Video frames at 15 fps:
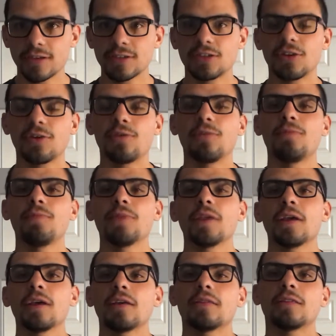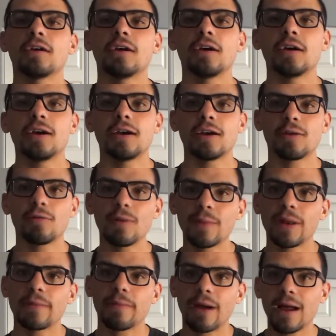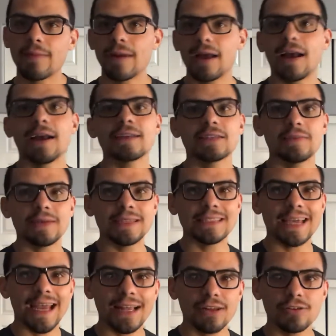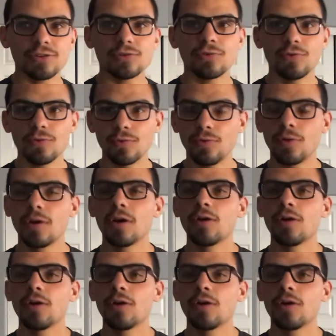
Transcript: So the equipment in my bag is going to be tailored to